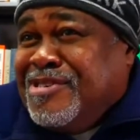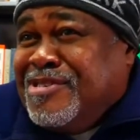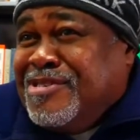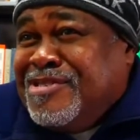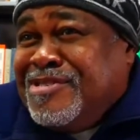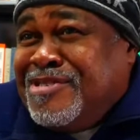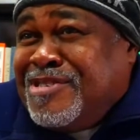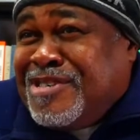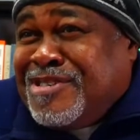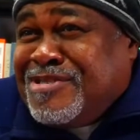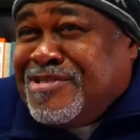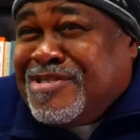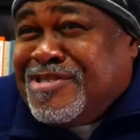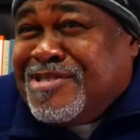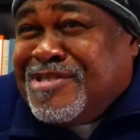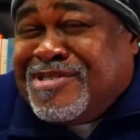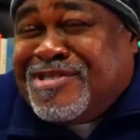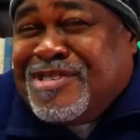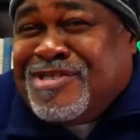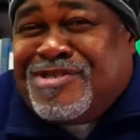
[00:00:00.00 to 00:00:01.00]
You know,
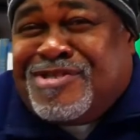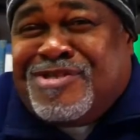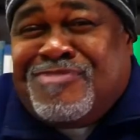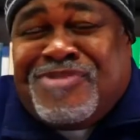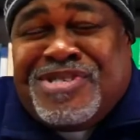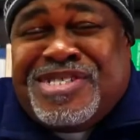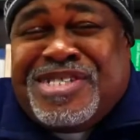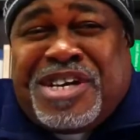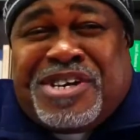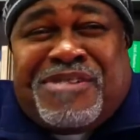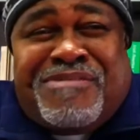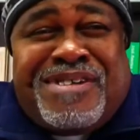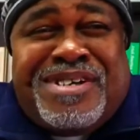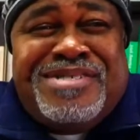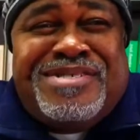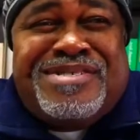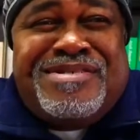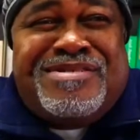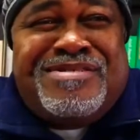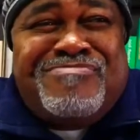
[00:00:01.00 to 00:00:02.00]
yeah. it's just too much yeah.
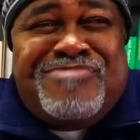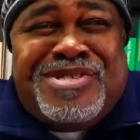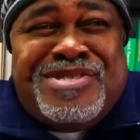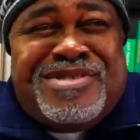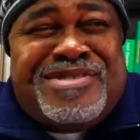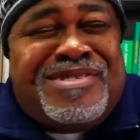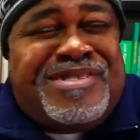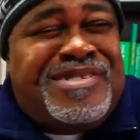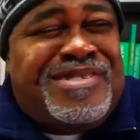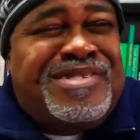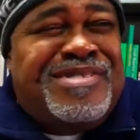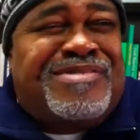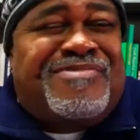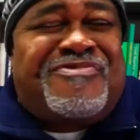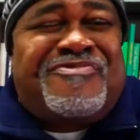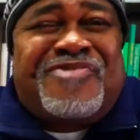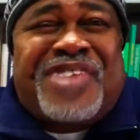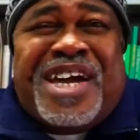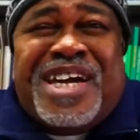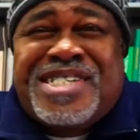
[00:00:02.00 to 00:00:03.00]
decoration, too much all this
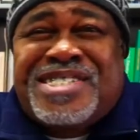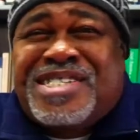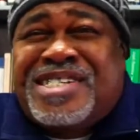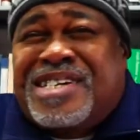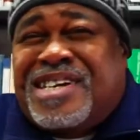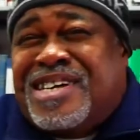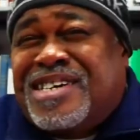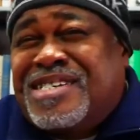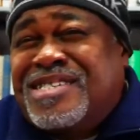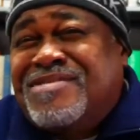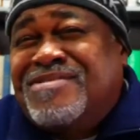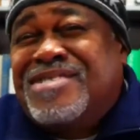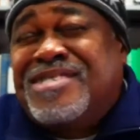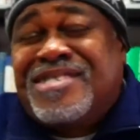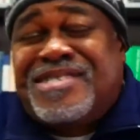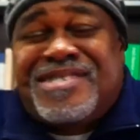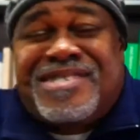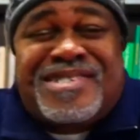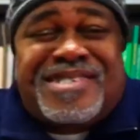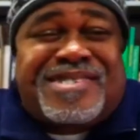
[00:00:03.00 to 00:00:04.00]
flash and color
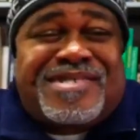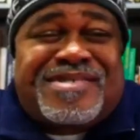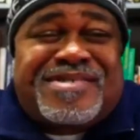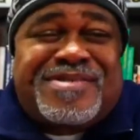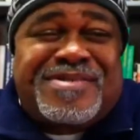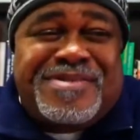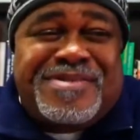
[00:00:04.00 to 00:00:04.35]
and all.